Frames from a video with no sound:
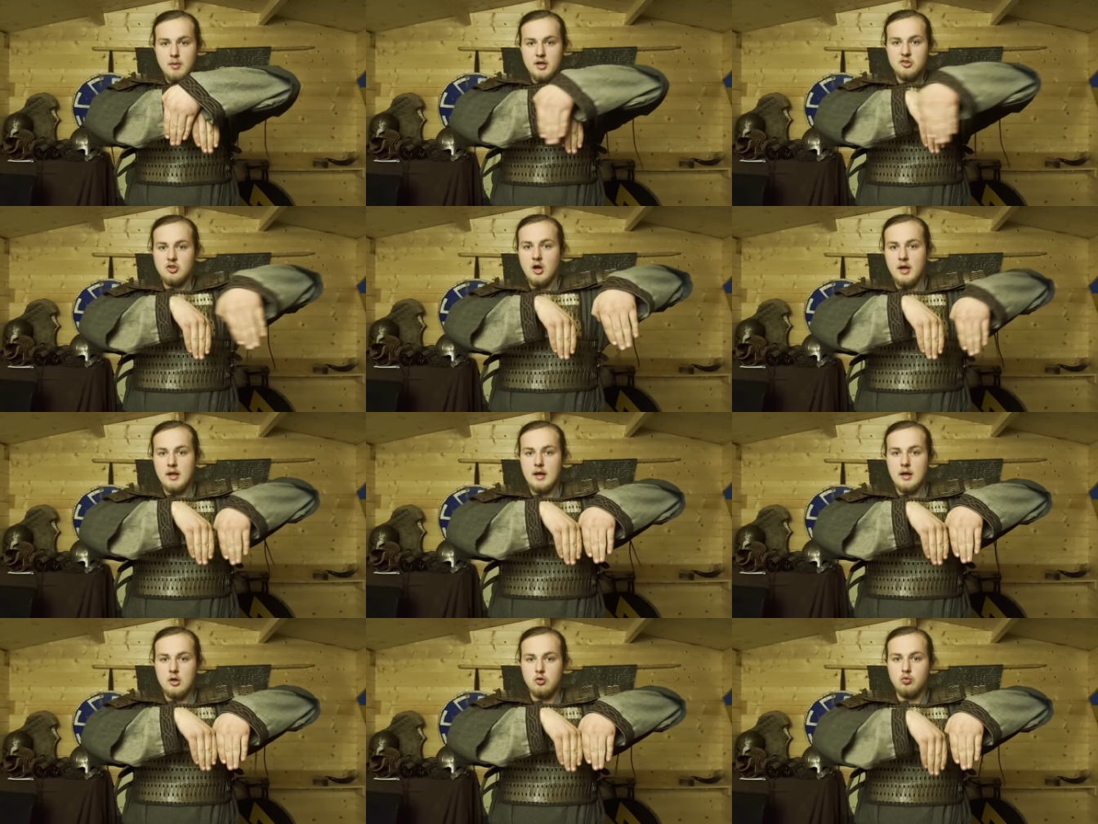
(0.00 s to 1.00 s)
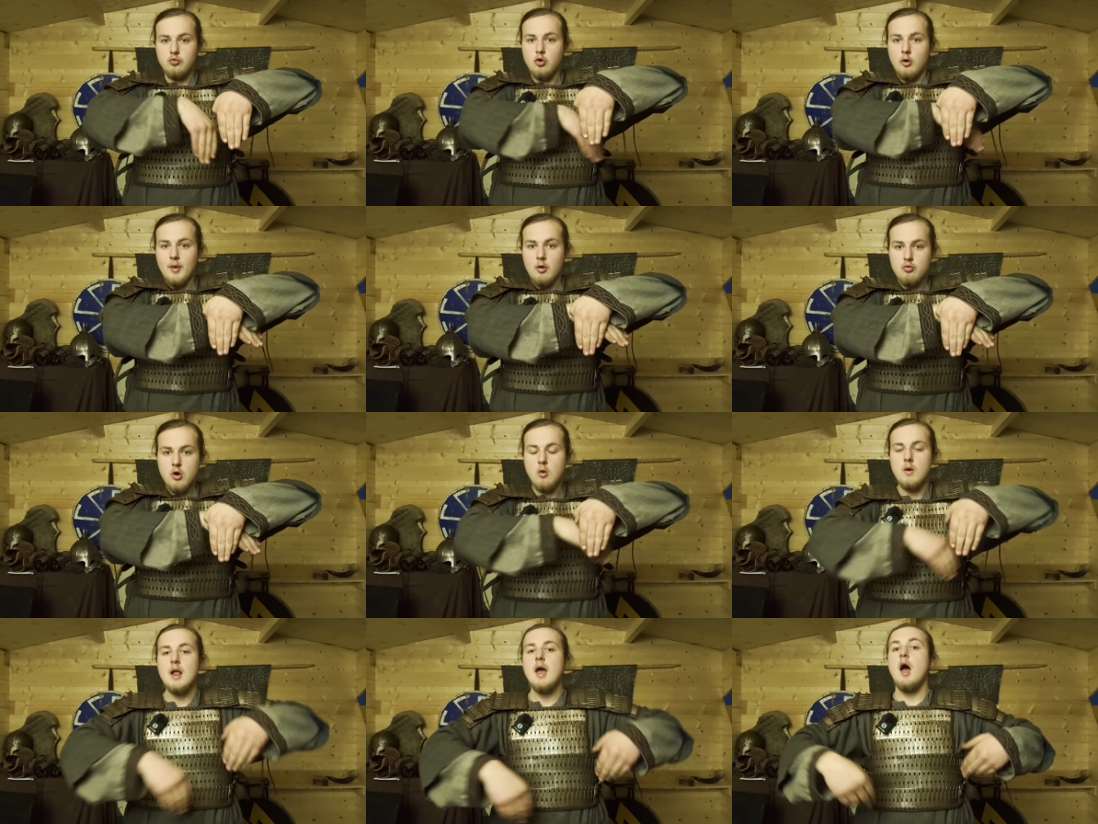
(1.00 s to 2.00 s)
side to form a row.
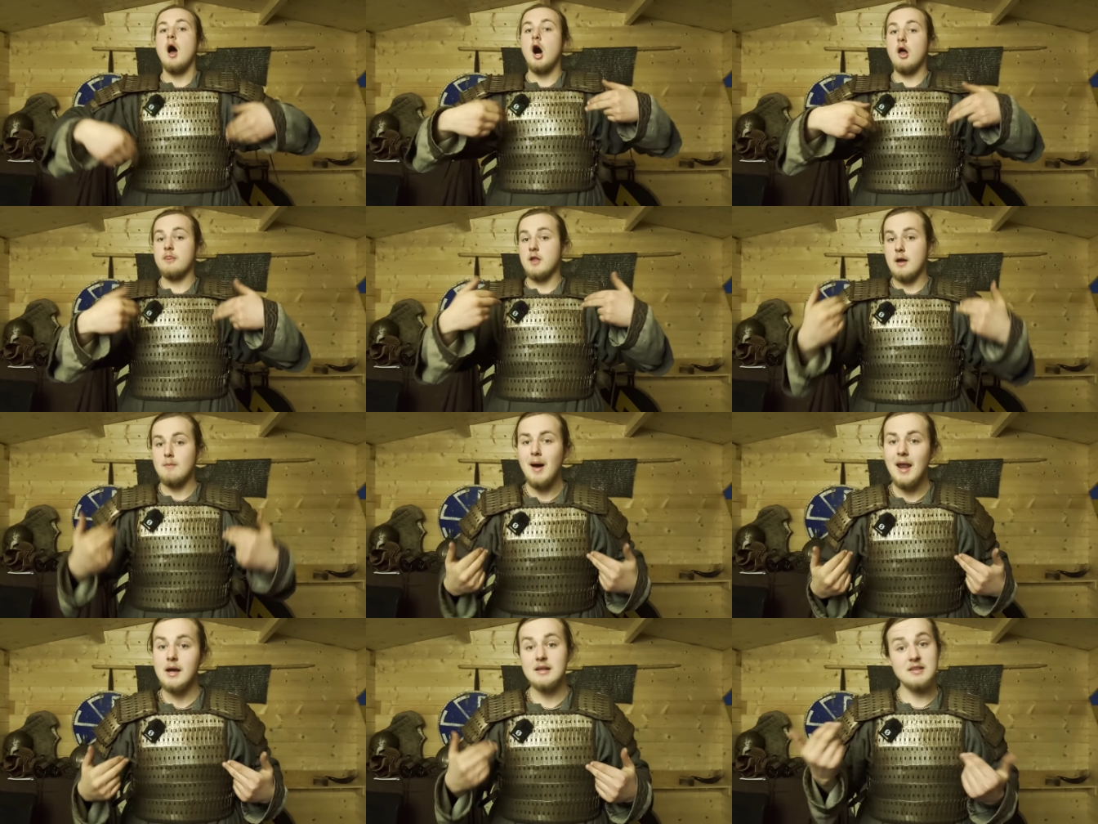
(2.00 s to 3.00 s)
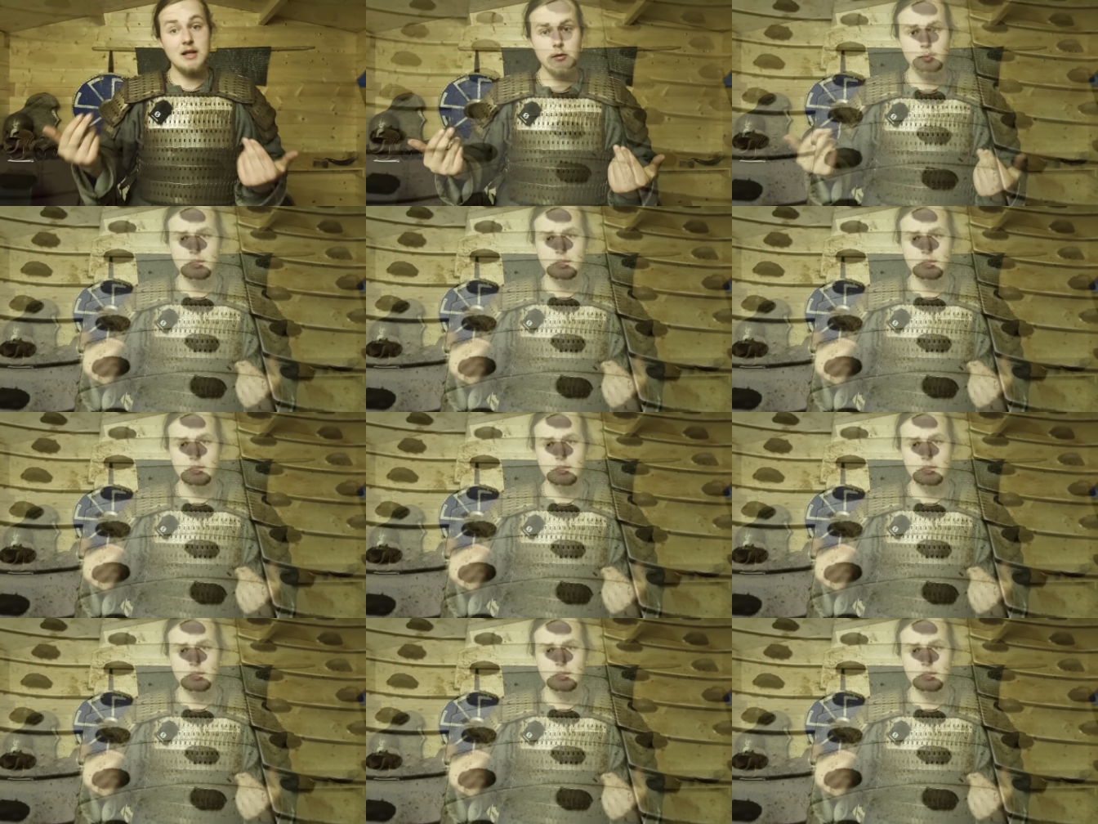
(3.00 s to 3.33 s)
On the Lamellar, it's a little bit